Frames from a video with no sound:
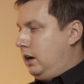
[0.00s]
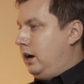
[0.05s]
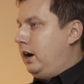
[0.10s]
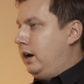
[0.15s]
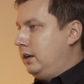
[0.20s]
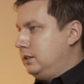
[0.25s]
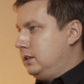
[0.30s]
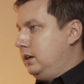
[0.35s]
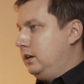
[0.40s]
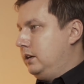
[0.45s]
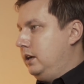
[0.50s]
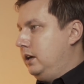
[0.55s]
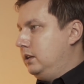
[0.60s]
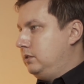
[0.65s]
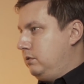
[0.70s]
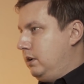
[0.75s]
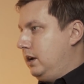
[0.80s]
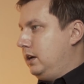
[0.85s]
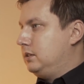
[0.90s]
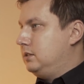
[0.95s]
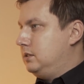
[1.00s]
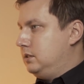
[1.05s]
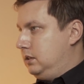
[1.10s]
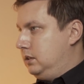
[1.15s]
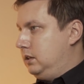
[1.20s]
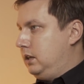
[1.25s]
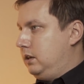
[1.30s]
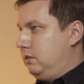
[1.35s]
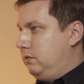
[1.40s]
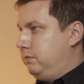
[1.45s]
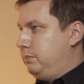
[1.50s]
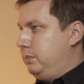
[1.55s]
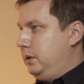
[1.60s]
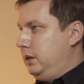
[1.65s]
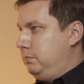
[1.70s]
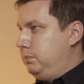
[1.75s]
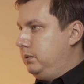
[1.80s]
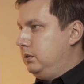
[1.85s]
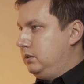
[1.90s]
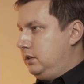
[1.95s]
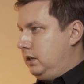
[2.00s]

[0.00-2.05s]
ice hockey attracts a lot of people.